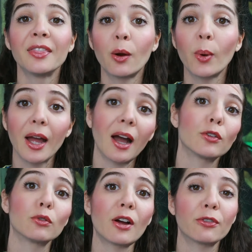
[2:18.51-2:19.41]
That way I
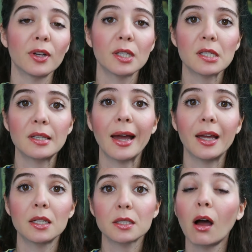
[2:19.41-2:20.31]
have a reference
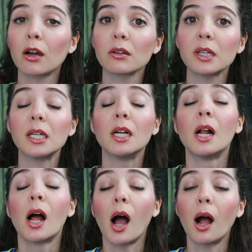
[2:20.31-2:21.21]
that is concrete,
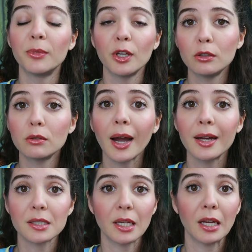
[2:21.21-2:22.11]
um, that you
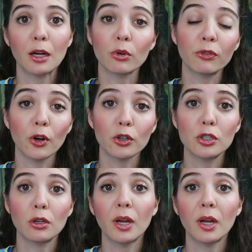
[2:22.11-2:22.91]
guys can refer to.